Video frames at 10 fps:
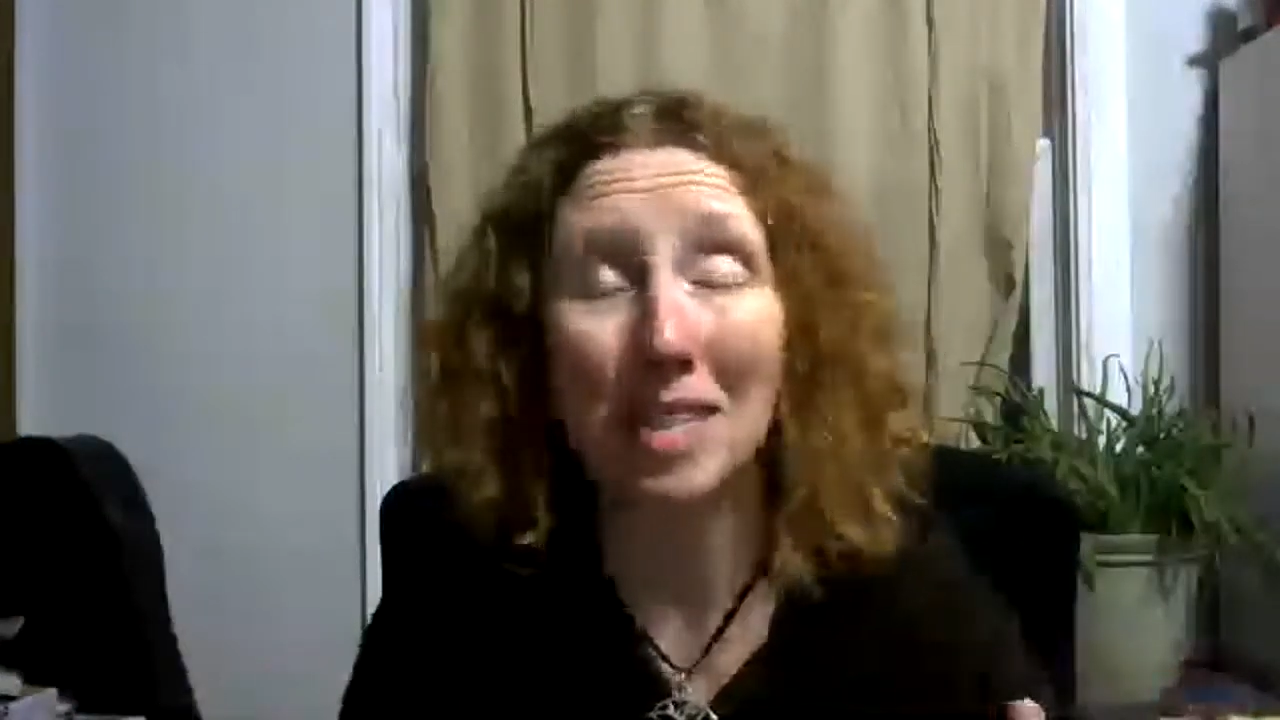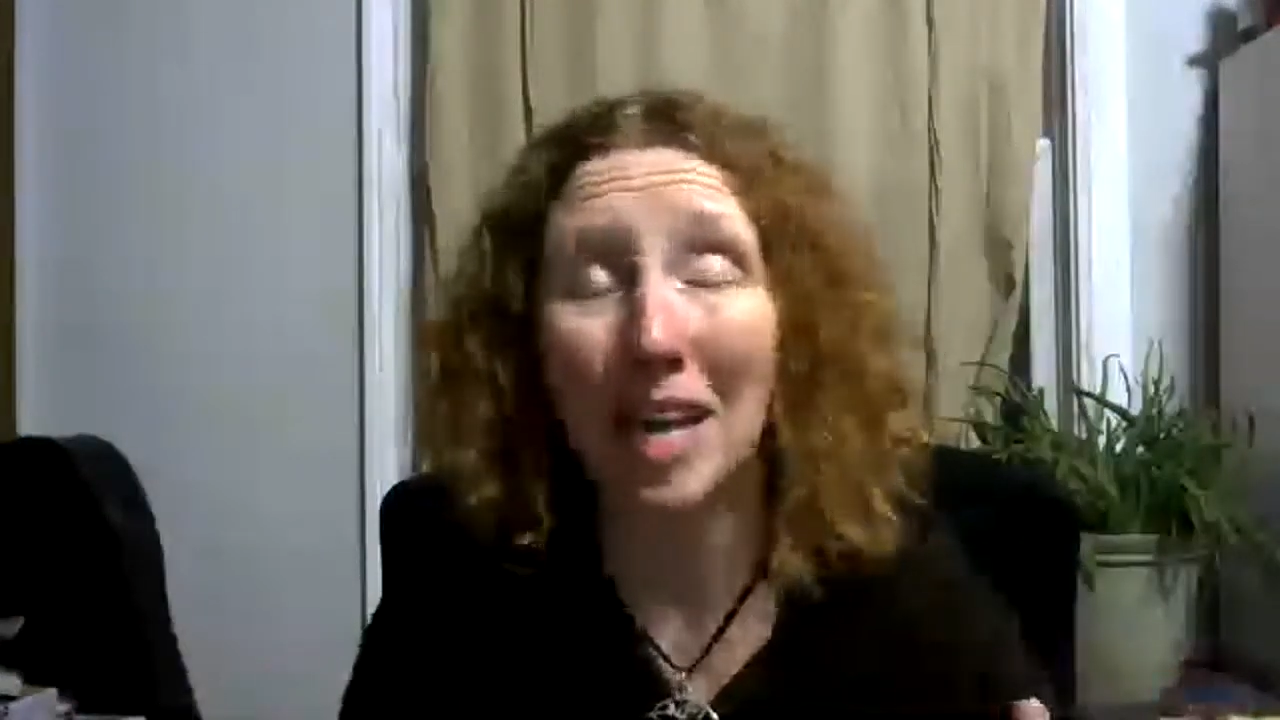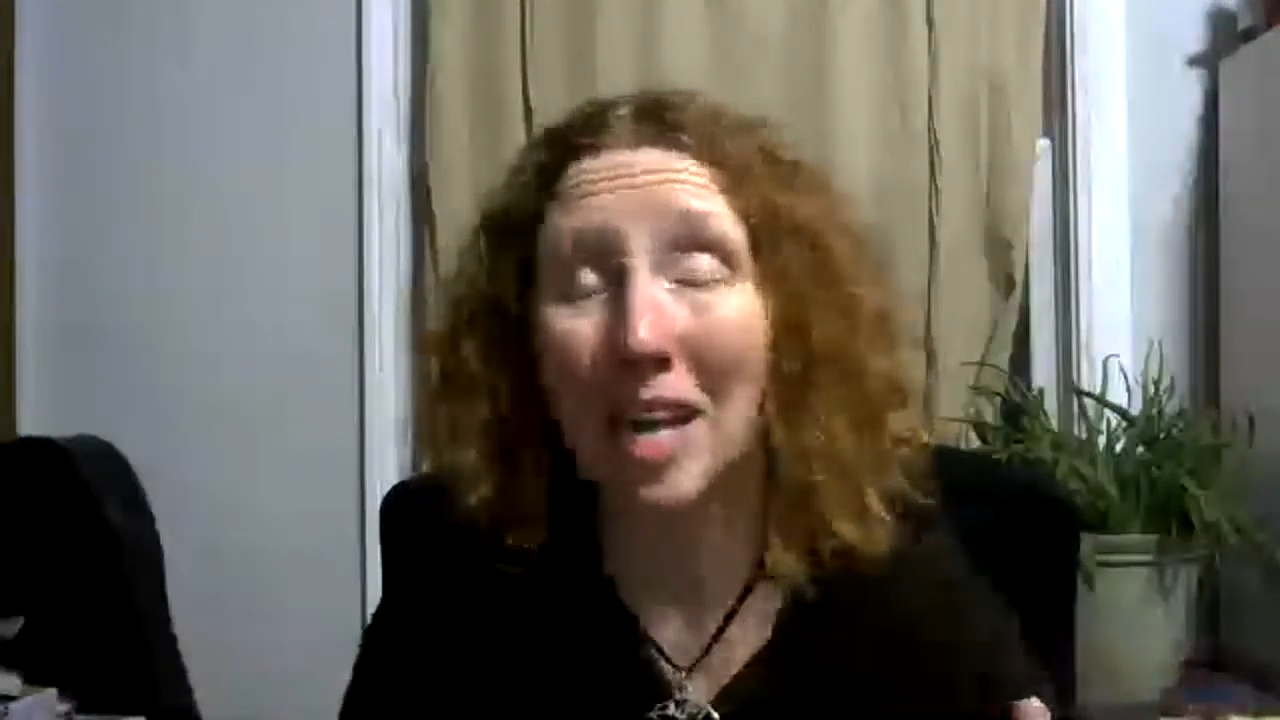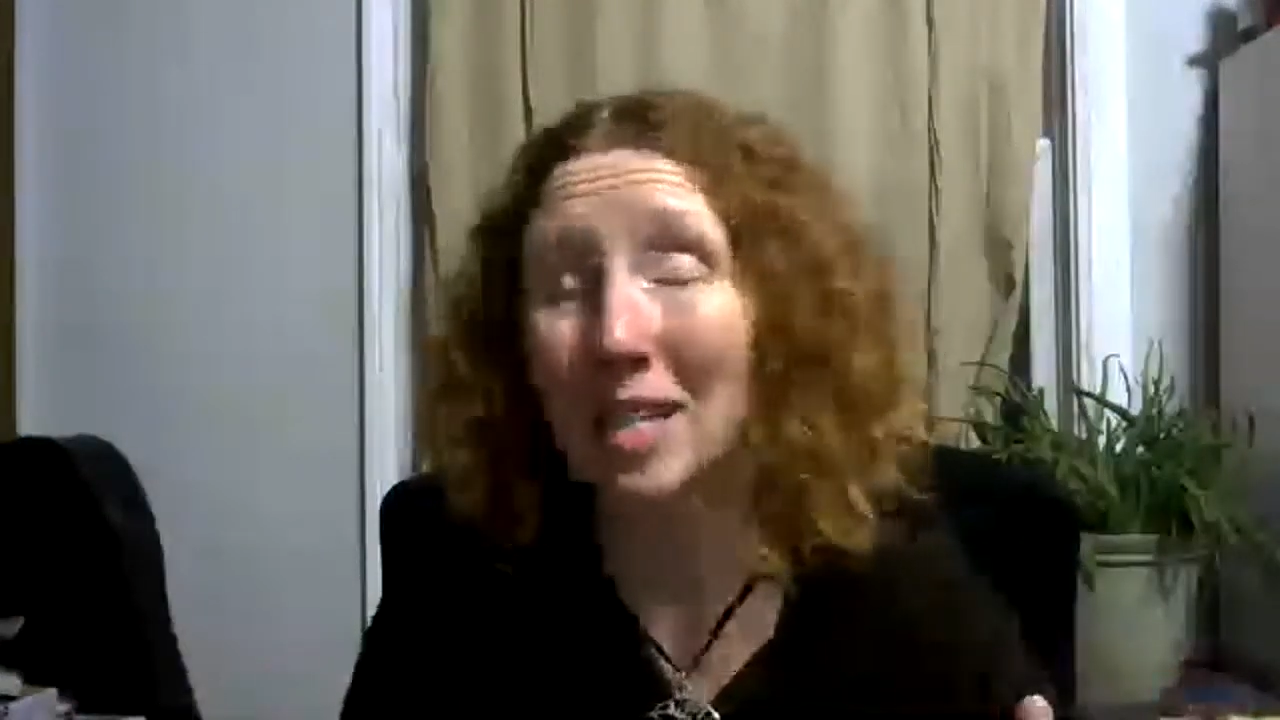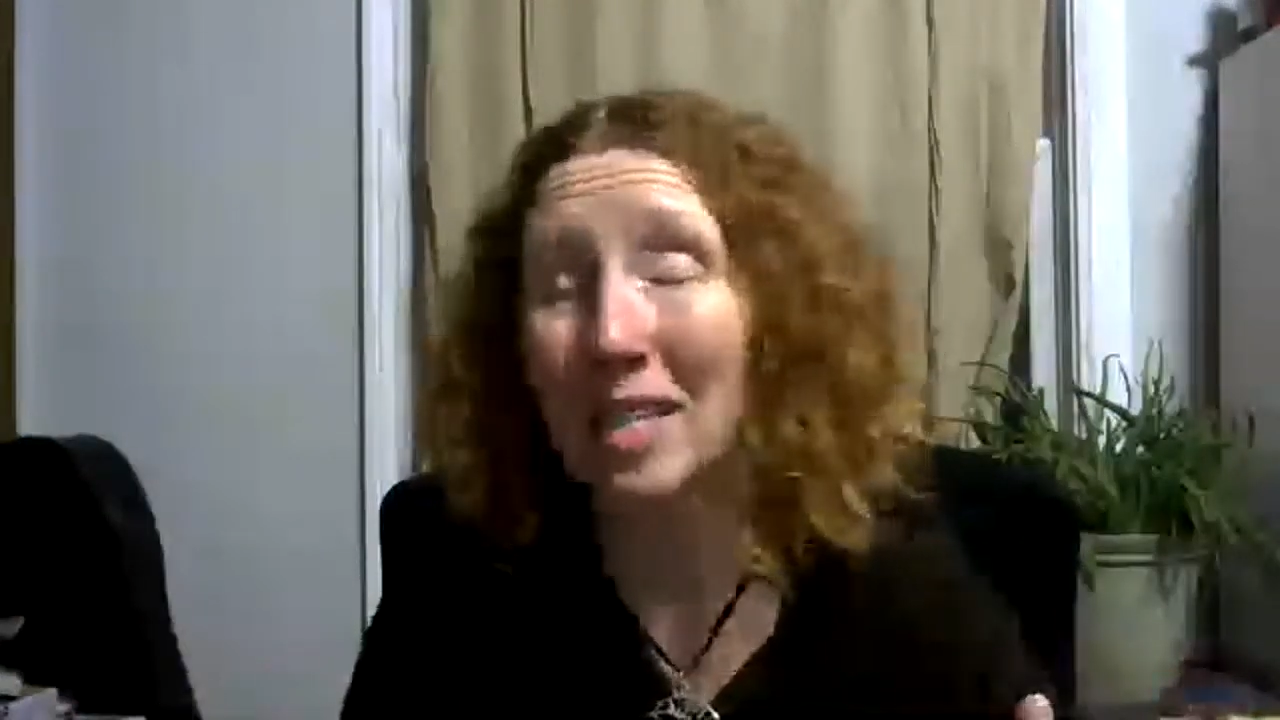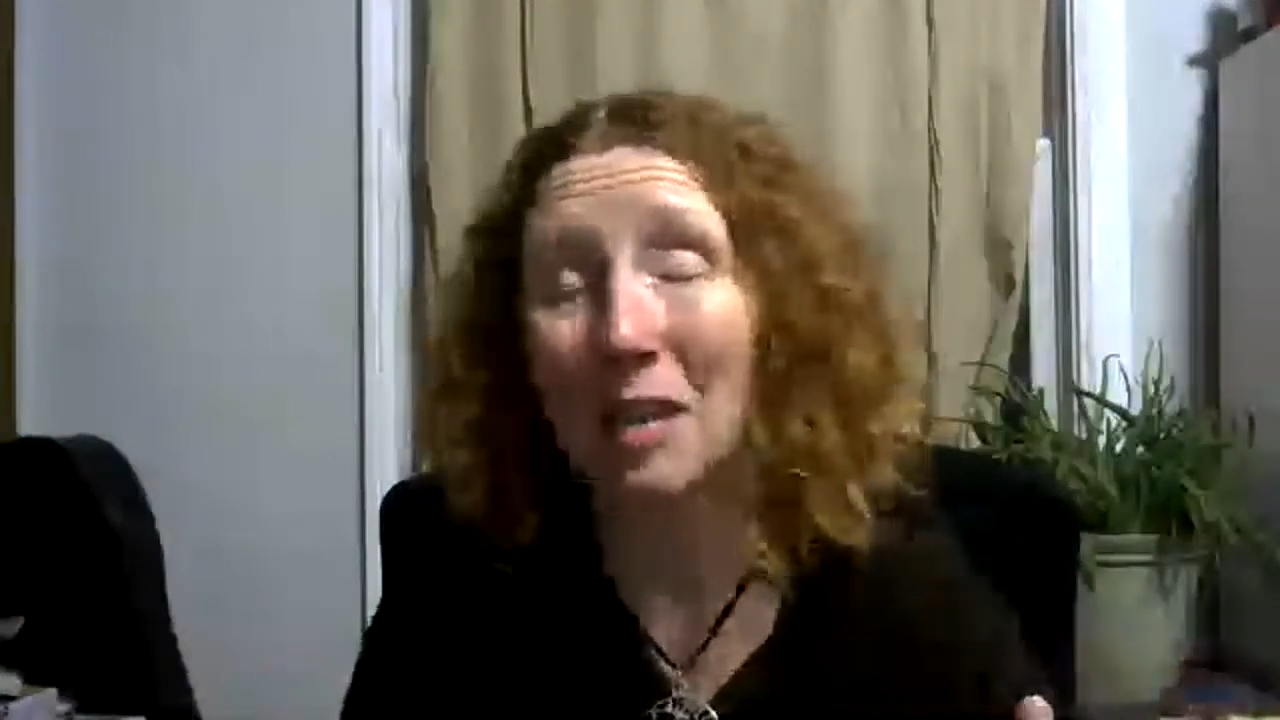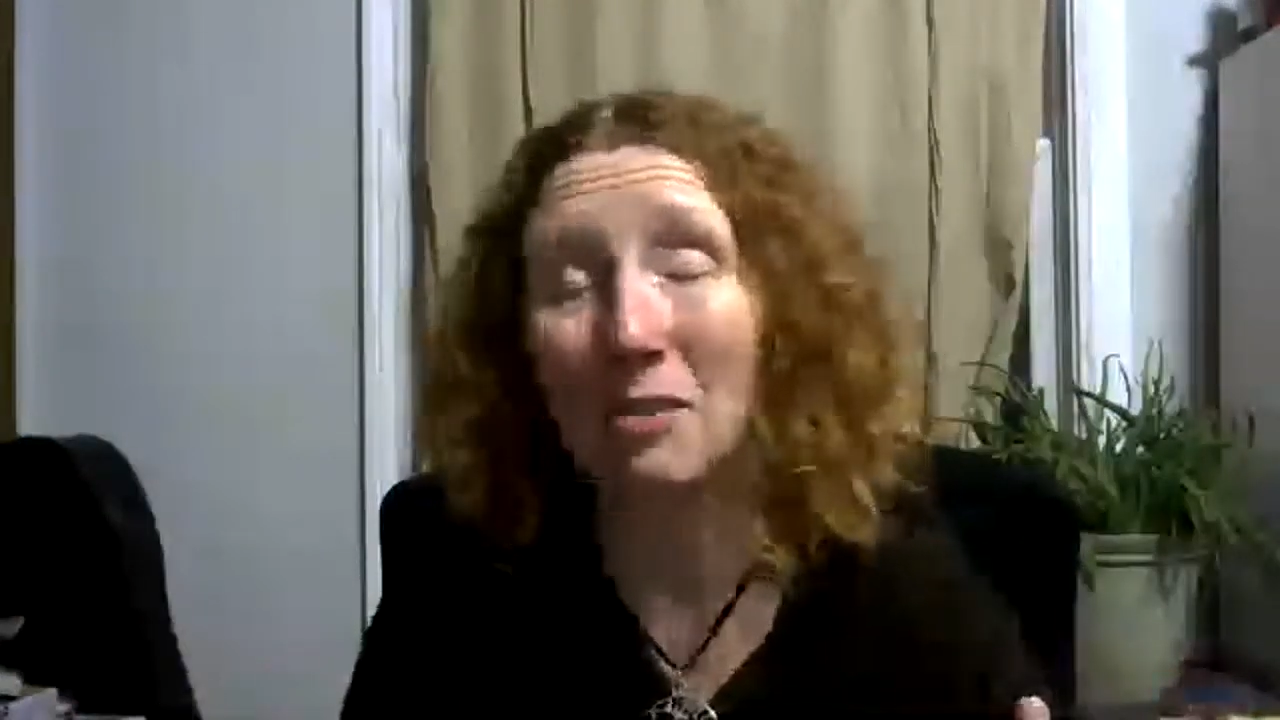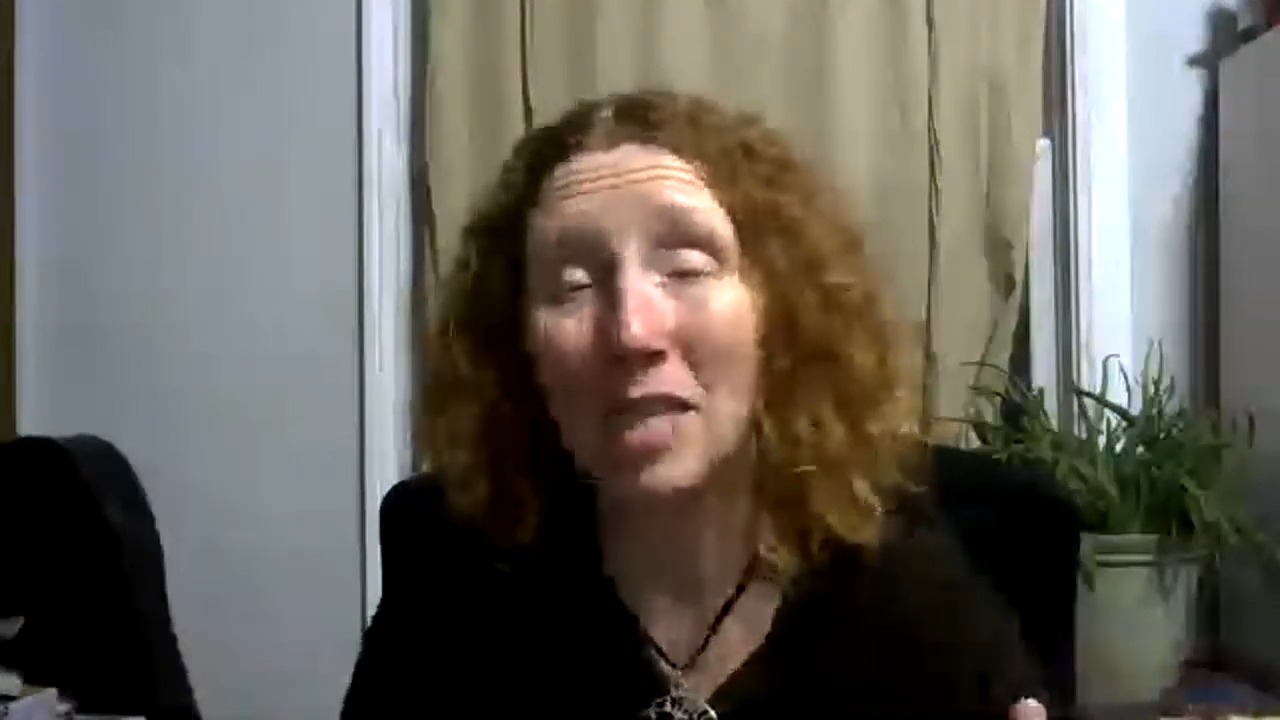state and town to